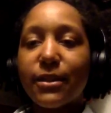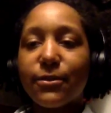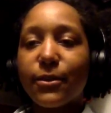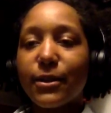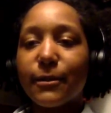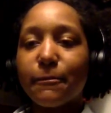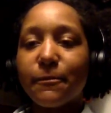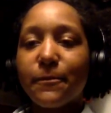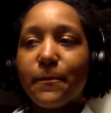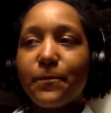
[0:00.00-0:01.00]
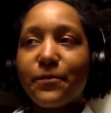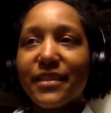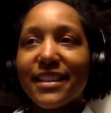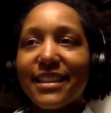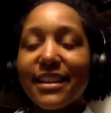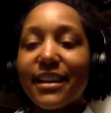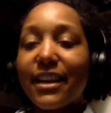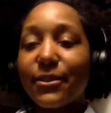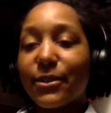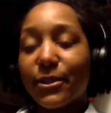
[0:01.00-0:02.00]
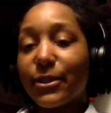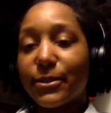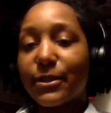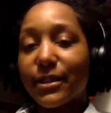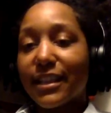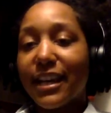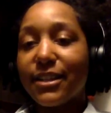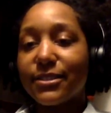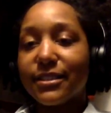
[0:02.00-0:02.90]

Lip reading: from either a goat or a cow.